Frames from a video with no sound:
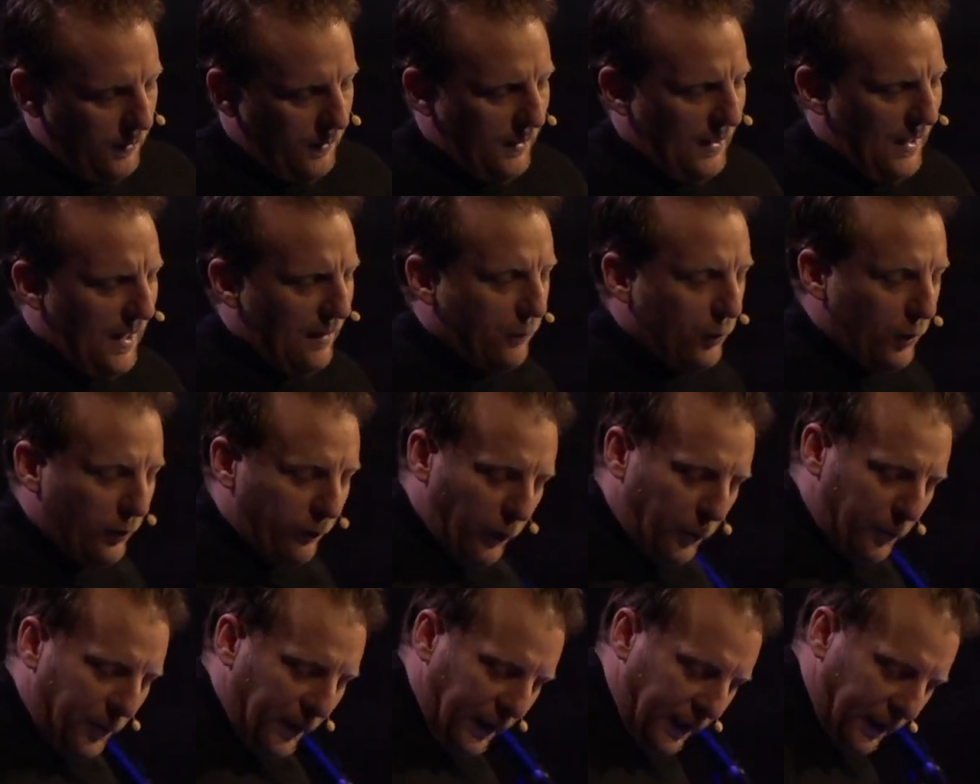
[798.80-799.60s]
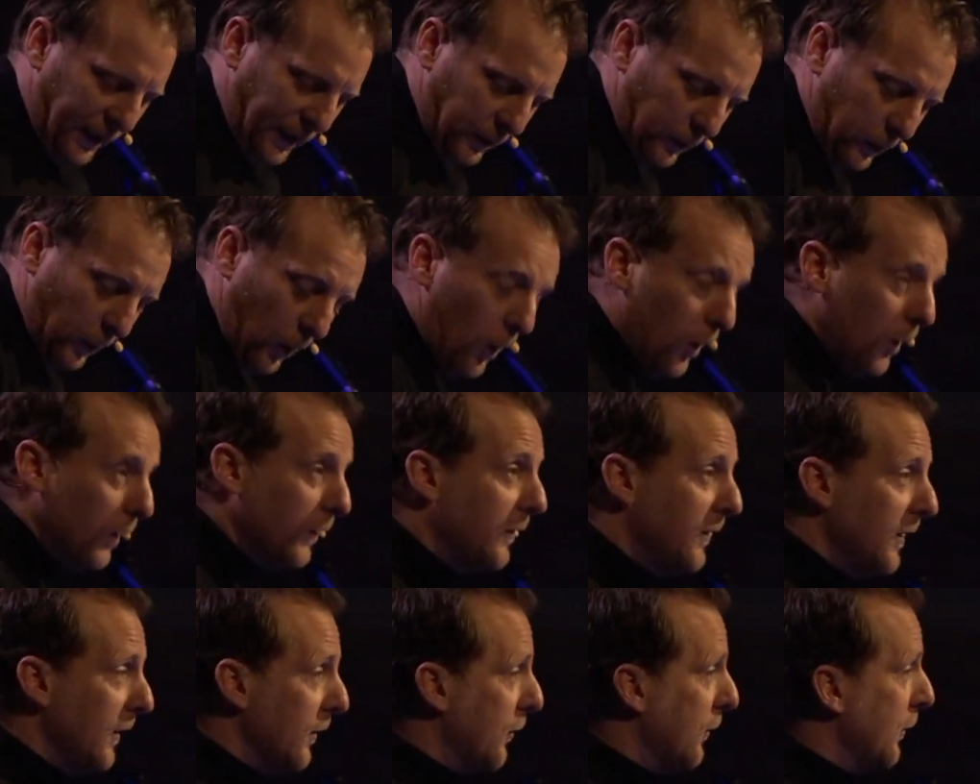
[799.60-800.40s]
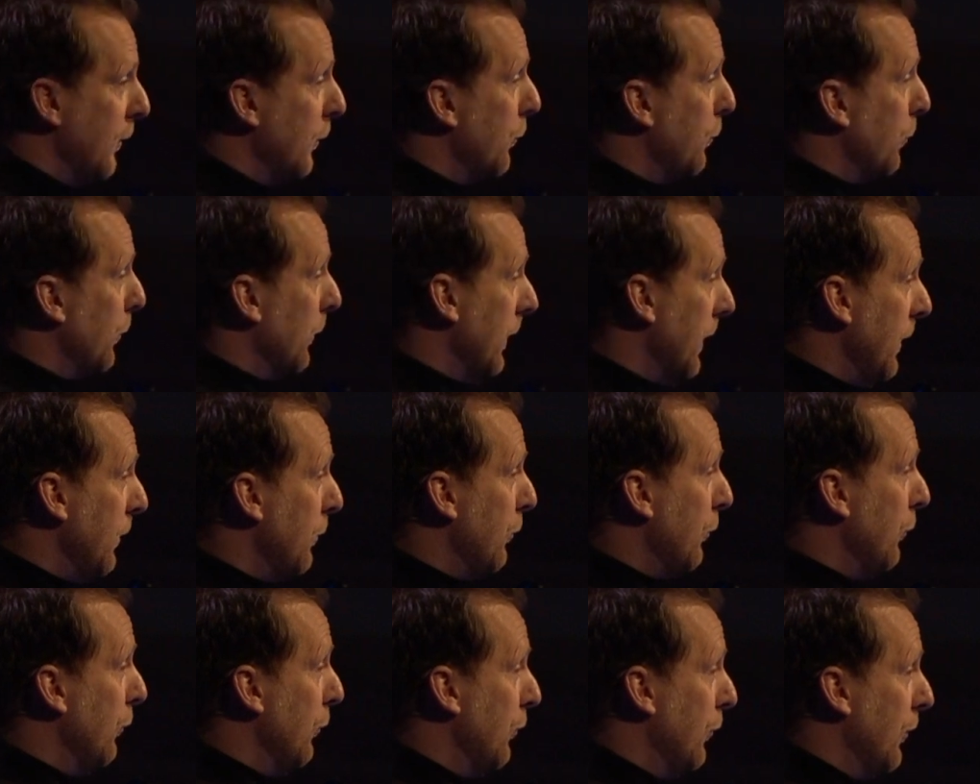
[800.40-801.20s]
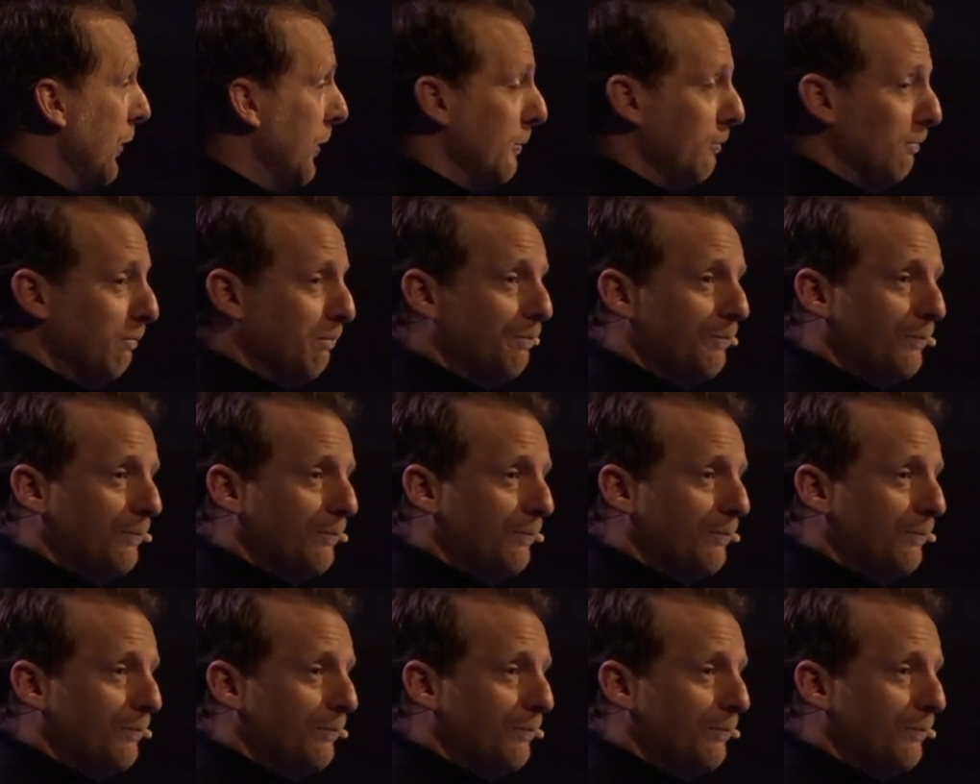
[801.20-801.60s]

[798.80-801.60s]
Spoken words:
Have you ever been in a long-distance relationship?